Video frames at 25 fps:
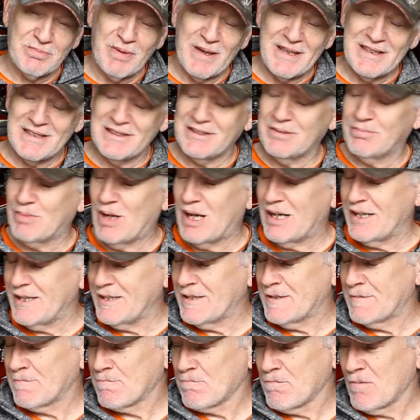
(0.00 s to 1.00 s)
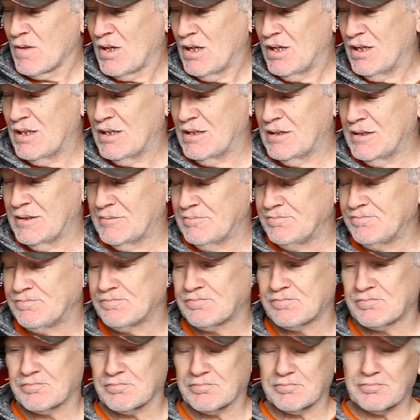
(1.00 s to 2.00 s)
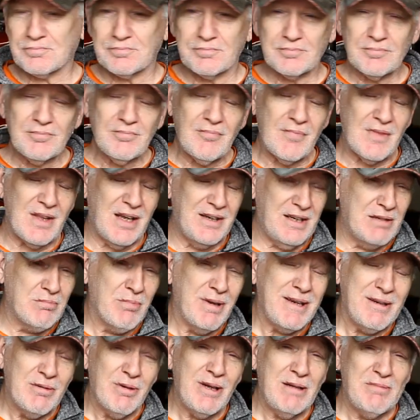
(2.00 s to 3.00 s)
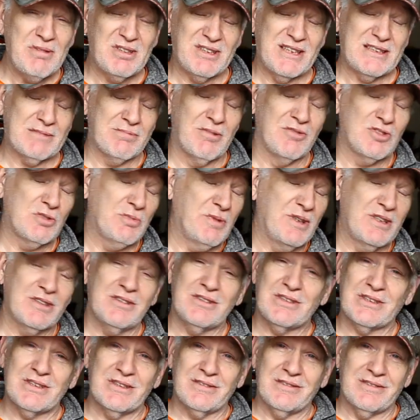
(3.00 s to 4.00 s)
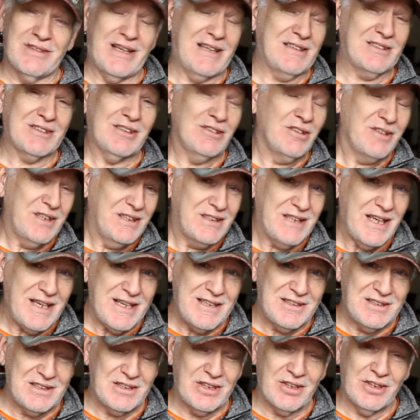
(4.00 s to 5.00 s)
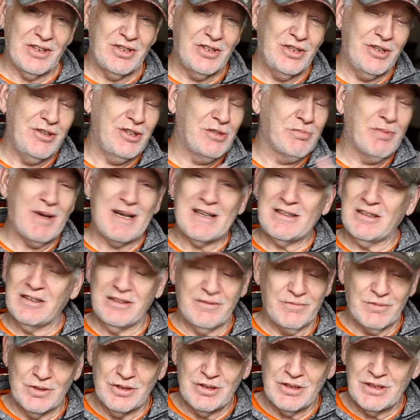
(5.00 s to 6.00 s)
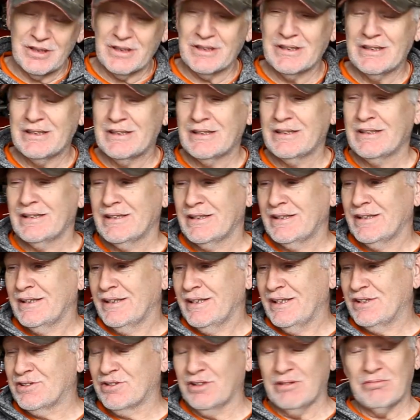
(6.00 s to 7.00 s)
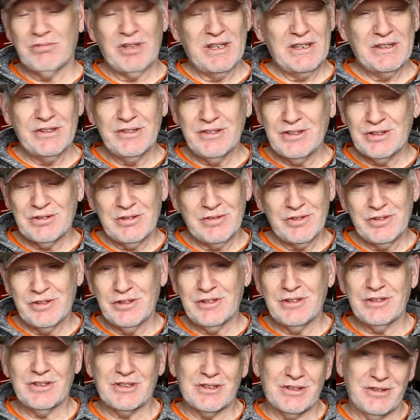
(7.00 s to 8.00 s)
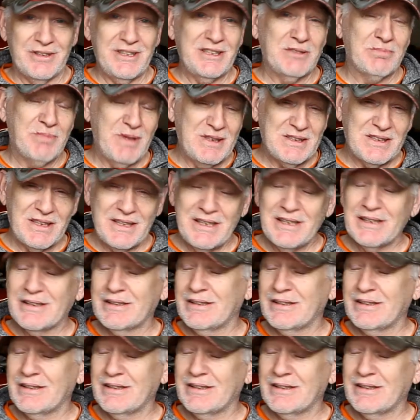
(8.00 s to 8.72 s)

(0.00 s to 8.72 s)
painted the bike. And it may well be 6 months because that's how long it takes. He's got a huge backlog of work, he's good at what he does, so of course he's busy.